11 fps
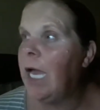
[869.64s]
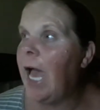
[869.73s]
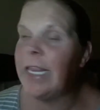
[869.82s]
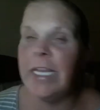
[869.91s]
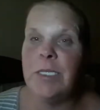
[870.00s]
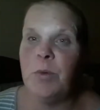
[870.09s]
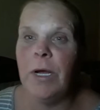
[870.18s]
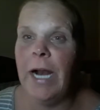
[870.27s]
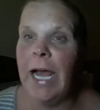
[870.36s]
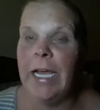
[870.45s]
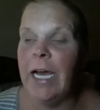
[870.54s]
At this
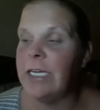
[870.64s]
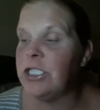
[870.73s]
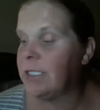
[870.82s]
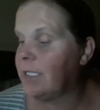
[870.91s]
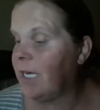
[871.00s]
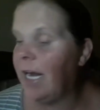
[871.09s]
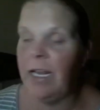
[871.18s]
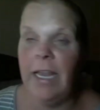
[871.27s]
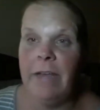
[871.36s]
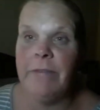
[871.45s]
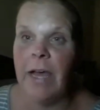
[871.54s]
point, I gotta just kind of
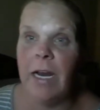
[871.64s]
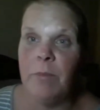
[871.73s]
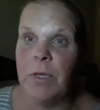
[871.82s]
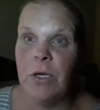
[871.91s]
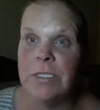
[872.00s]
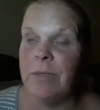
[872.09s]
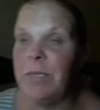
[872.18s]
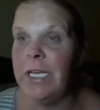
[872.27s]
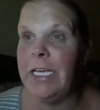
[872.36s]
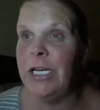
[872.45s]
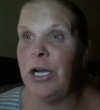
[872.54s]
laugh at it because I'm
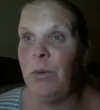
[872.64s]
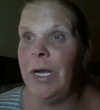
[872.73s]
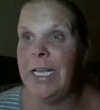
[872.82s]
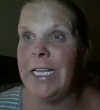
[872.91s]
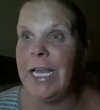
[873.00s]
like, you know what?